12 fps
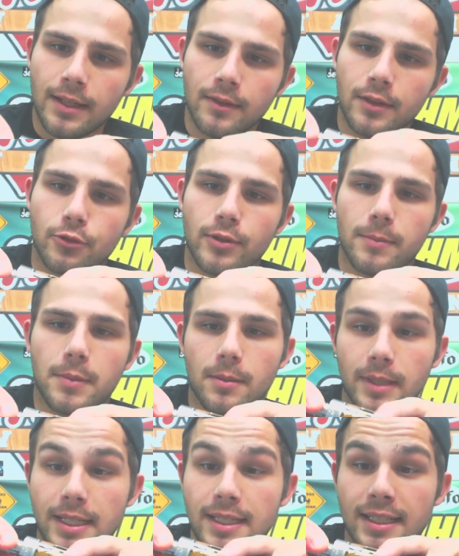the drip
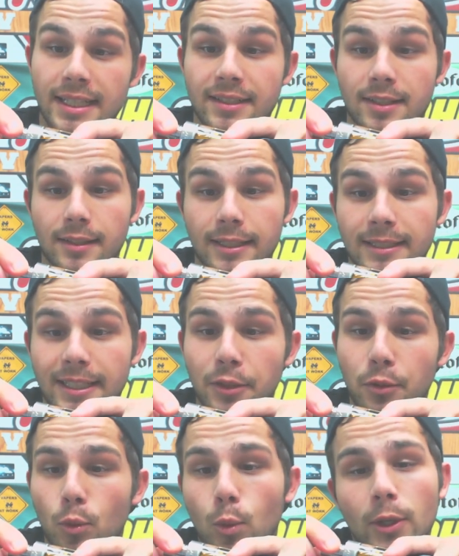tip is insulated.
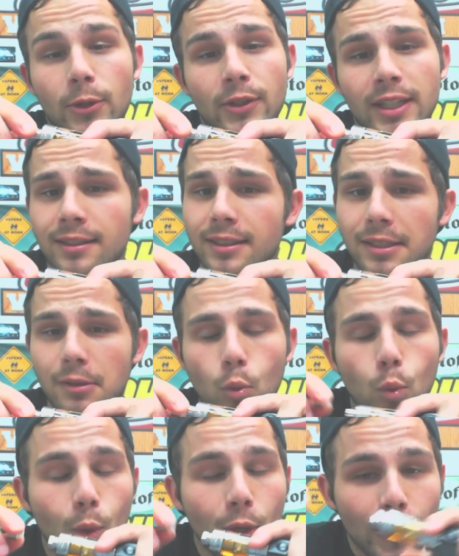It will not
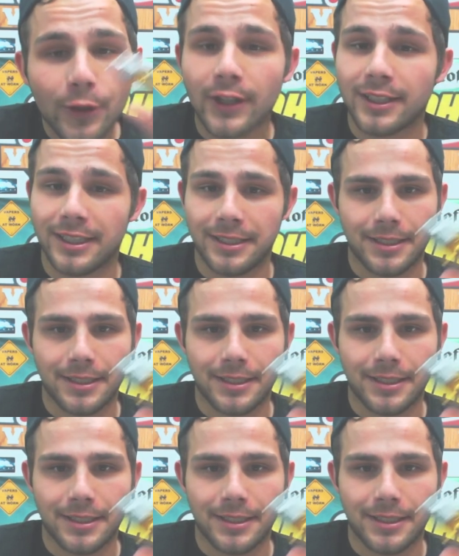will not get